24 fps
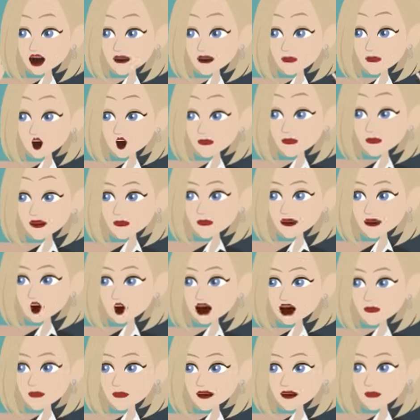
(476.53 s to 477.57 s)
For
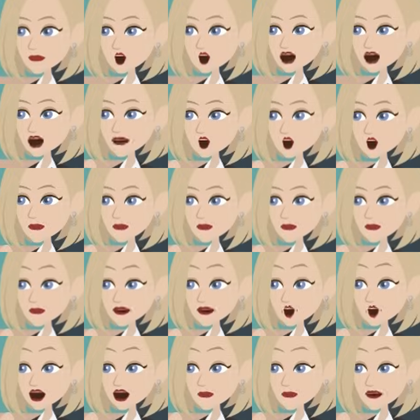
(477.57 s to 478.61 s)
example, when you say,
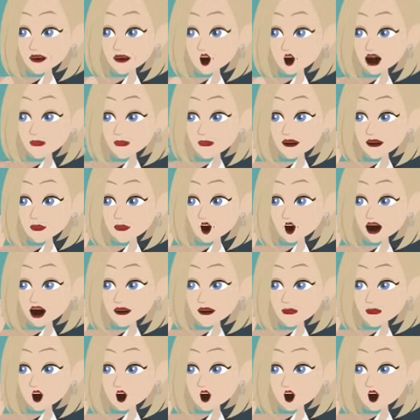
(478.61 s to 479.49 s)
"she is happy,"